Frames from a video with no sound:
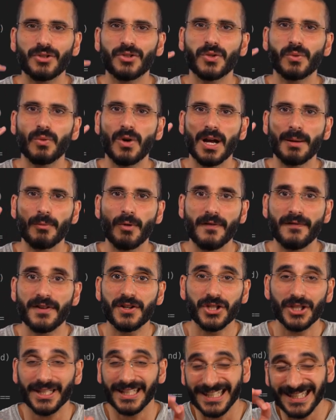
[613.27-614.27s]
to work more
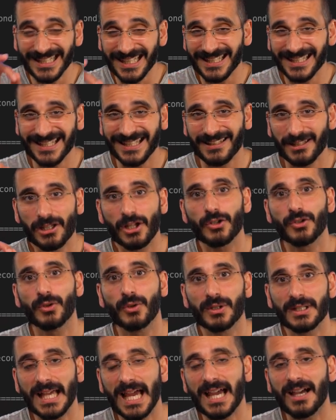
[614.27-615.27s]
efficiently, it doesn't slow you
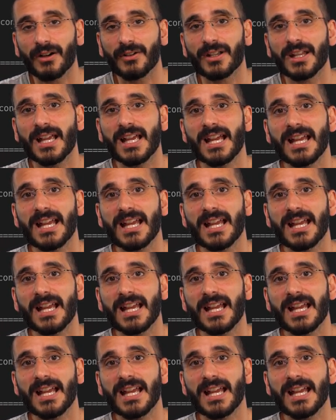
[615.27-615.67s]
down.